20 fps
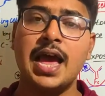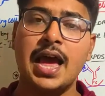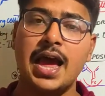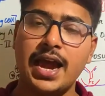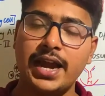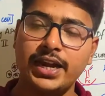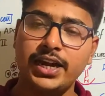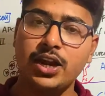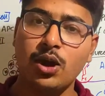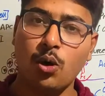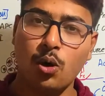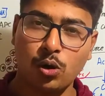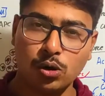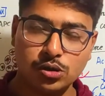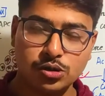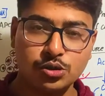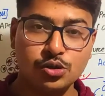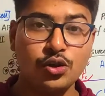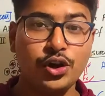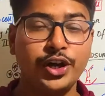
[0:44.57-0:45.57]
and
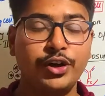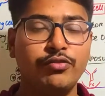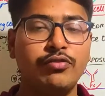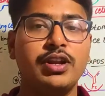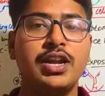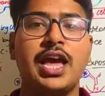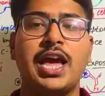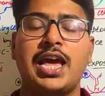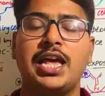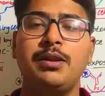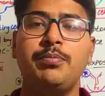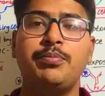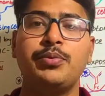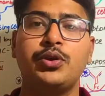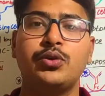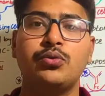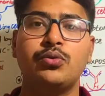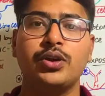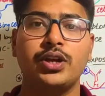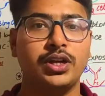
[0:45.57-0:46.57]
also it will help
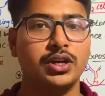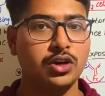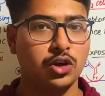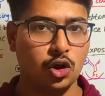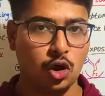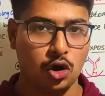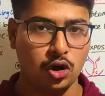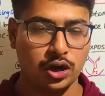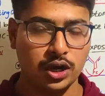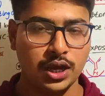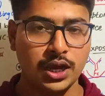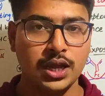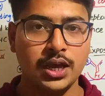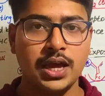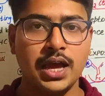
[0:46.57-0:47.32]
you in croc.